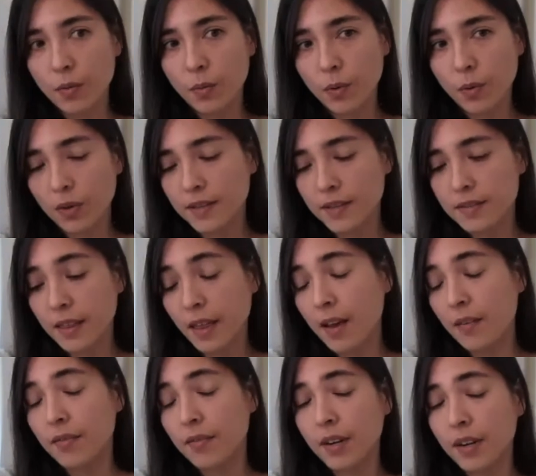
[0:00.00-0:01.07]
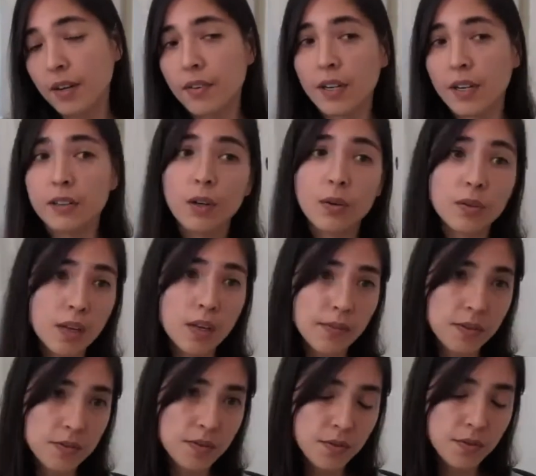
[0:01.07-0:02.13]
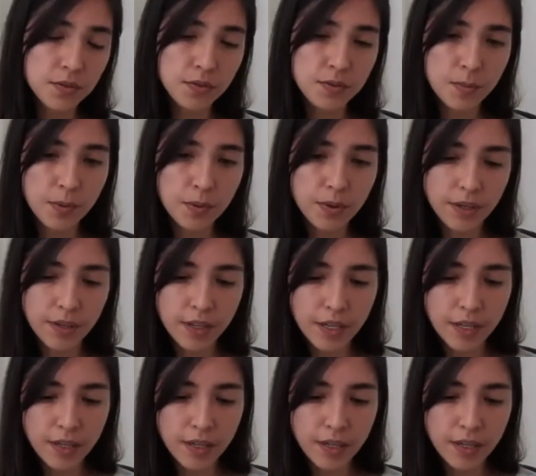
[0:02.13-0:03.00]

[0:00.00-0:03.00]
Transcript: or they say they have very, very low levels of social support,